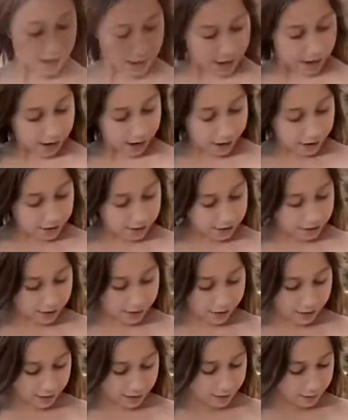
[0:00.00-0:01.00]
and I also
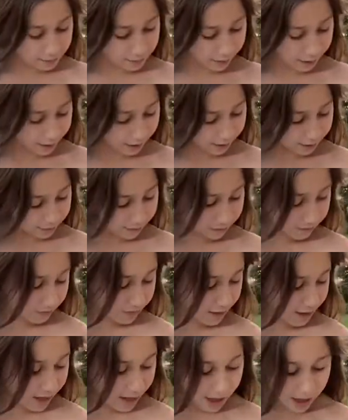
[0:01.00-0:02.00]
love the puff,
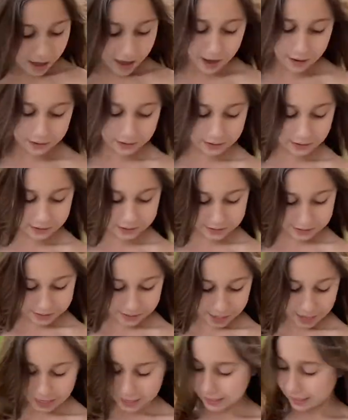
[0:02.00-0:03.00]
how it goes in
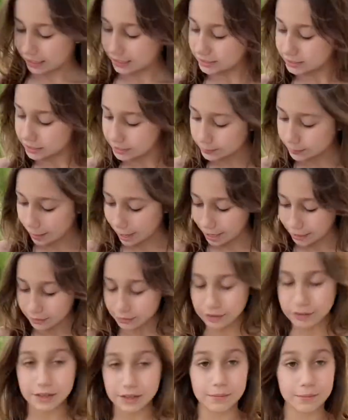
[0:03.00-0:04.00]
kind of like a spiral
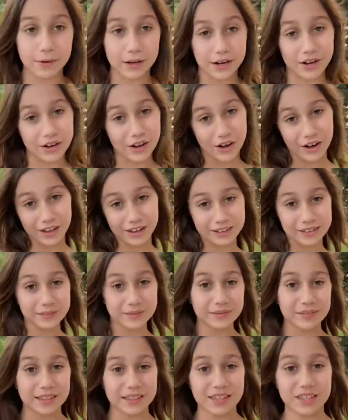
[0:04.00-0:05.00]
and you put it on.
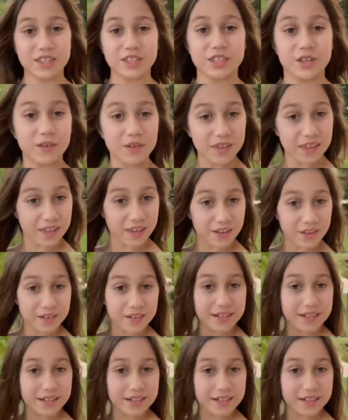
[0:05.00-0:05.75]
It's so cute.